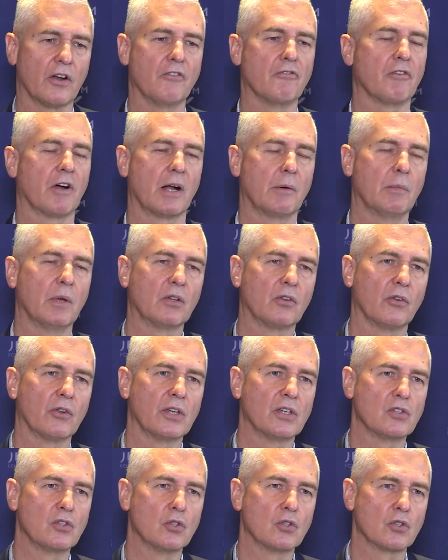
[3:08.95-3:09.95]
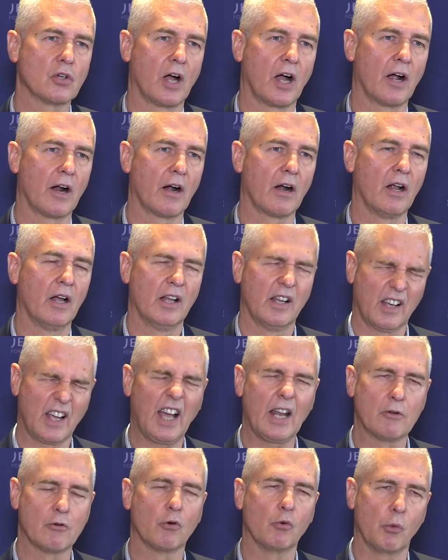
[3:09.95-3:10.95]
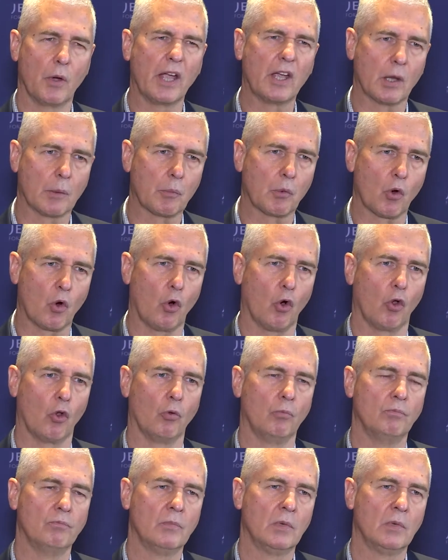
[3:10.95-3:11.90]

environmental issues are kind of a wake-up call,